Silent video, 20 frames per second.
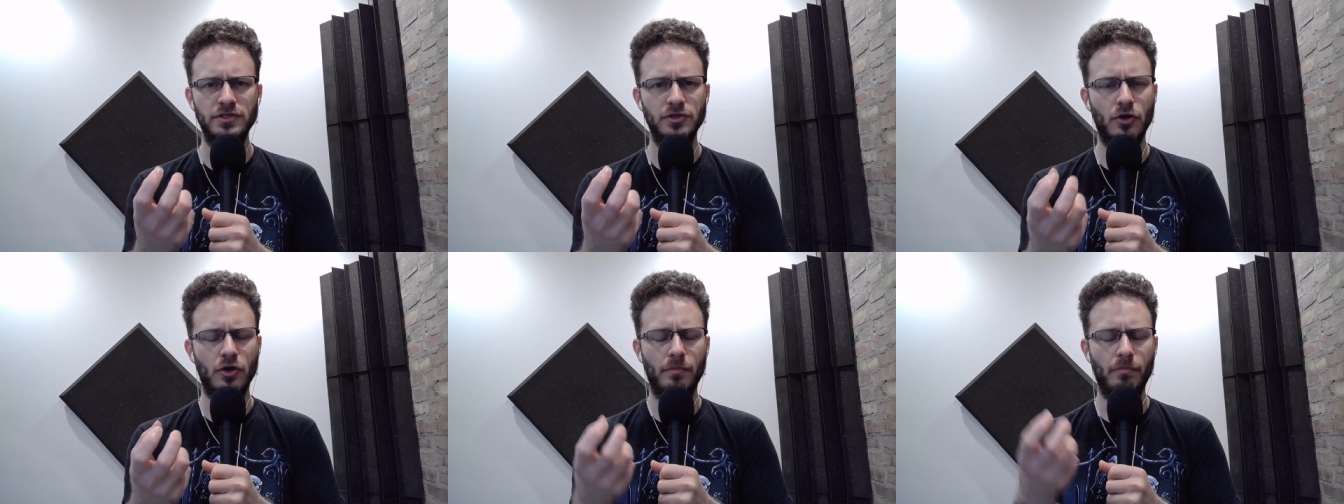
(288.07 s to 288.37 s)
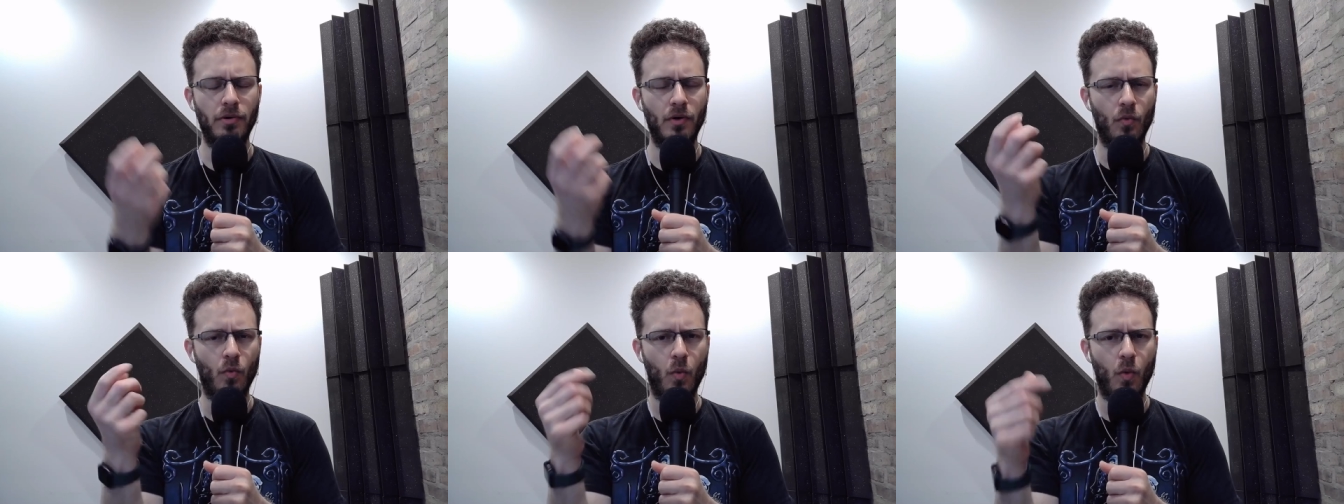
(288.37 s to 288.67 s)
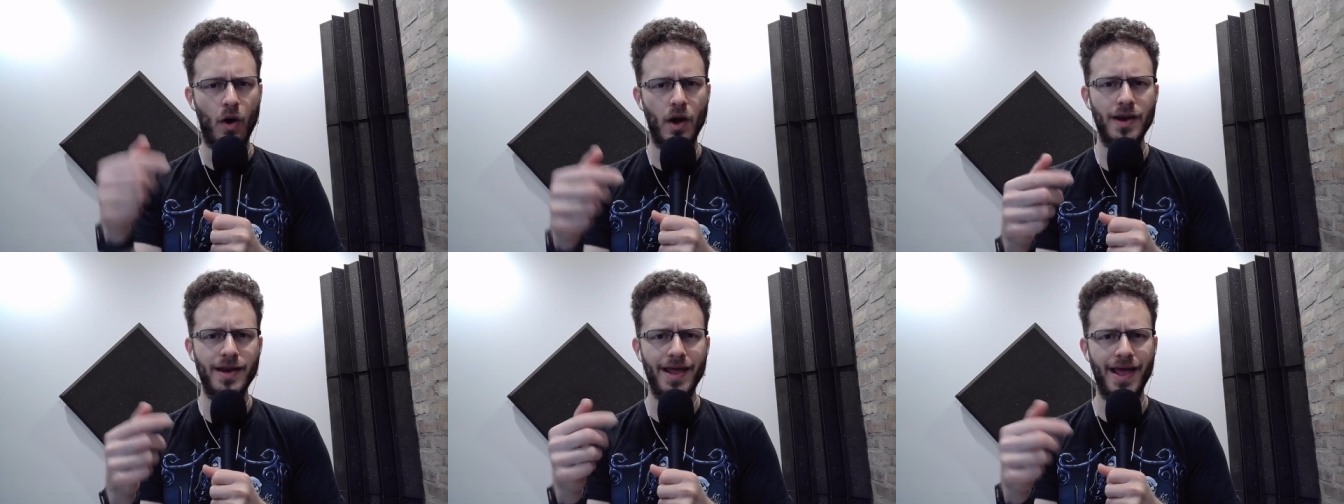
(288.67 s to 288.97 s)
You could put
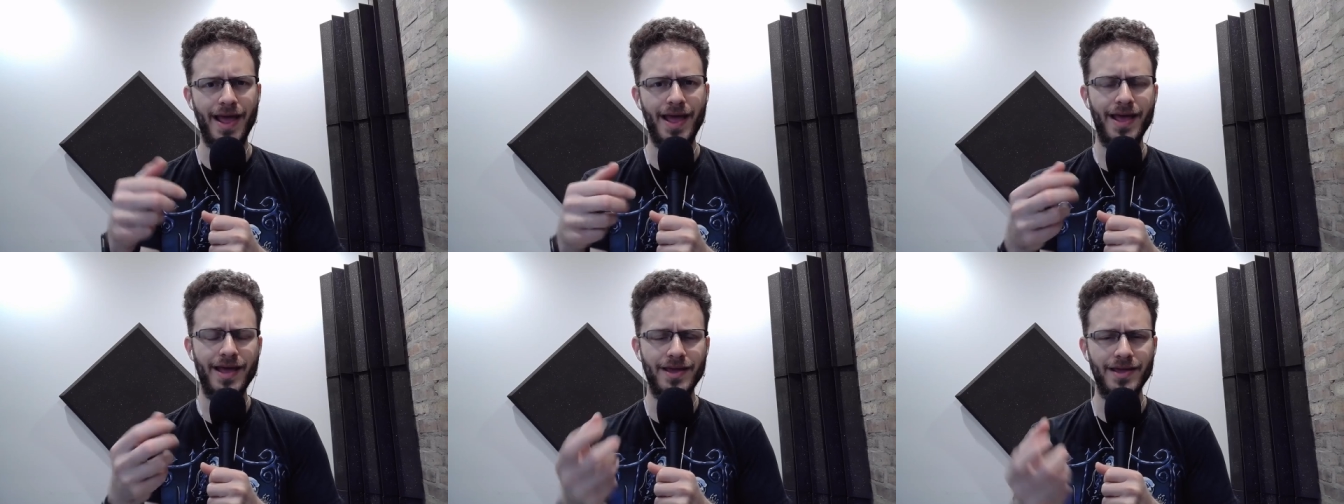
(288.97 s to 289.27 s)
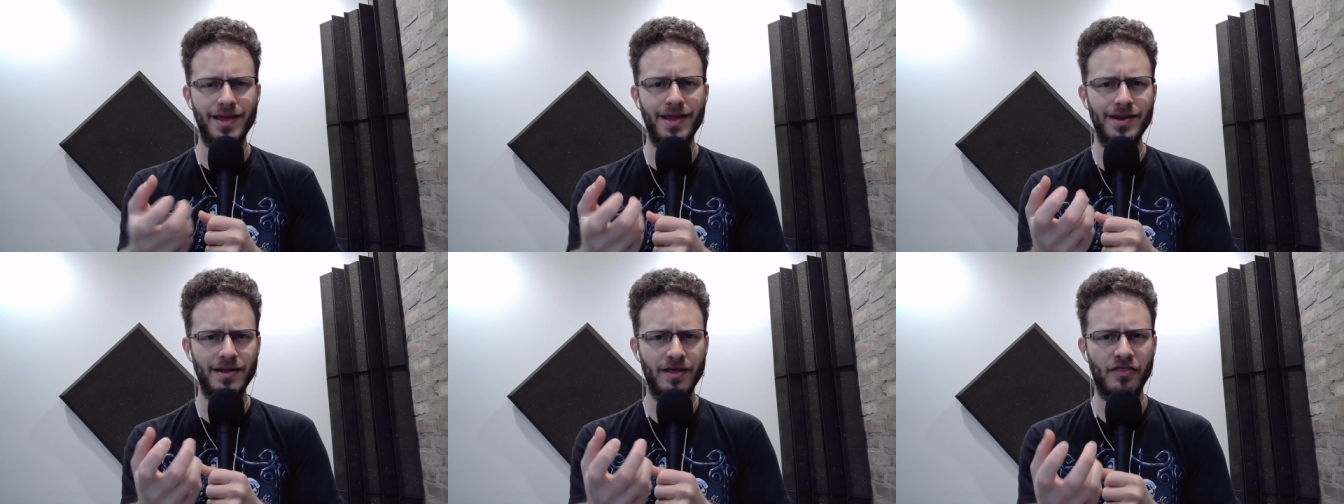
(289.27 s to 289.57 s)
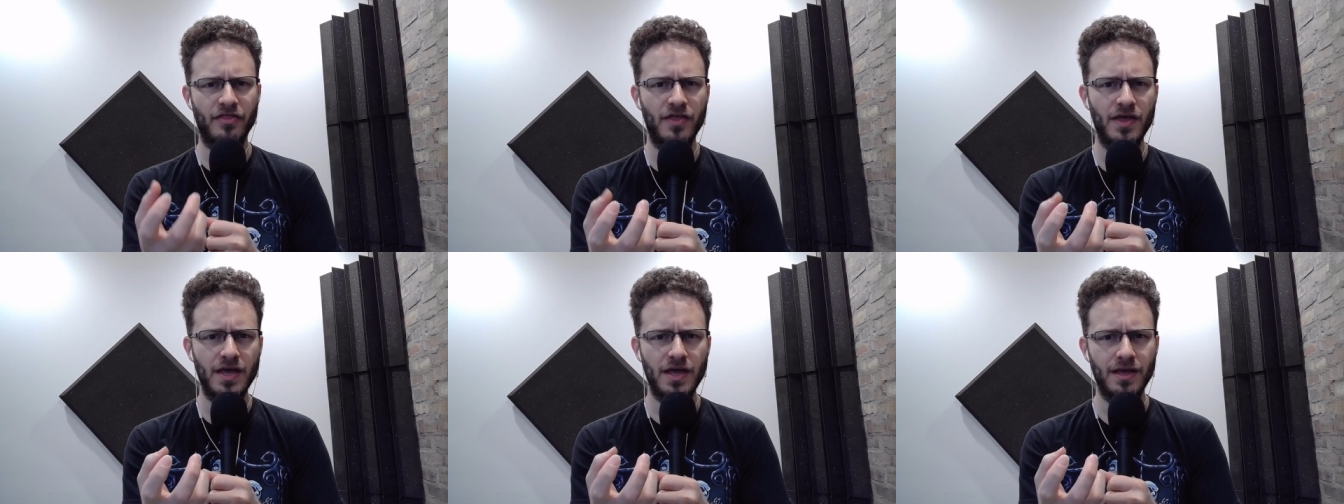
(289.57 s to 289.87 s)
one egg in a
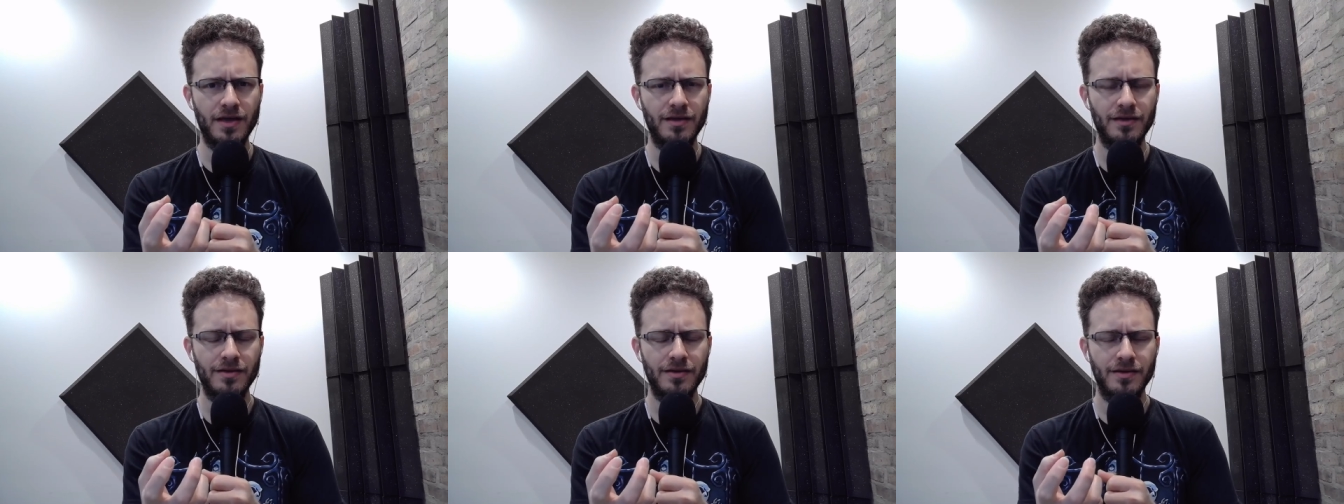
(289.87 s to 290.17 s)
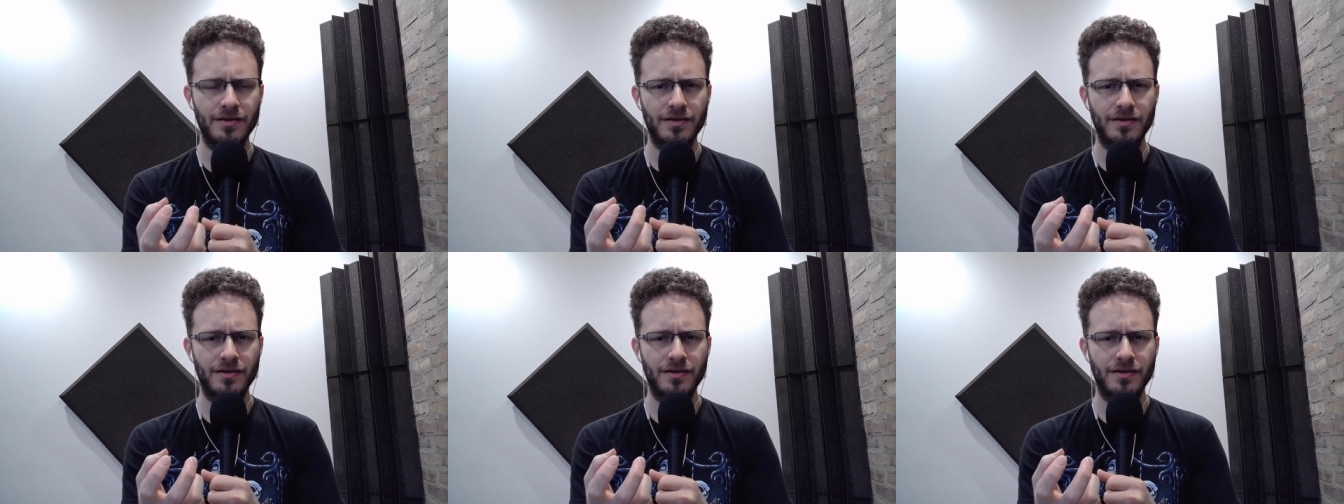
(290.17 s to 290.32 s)
thing.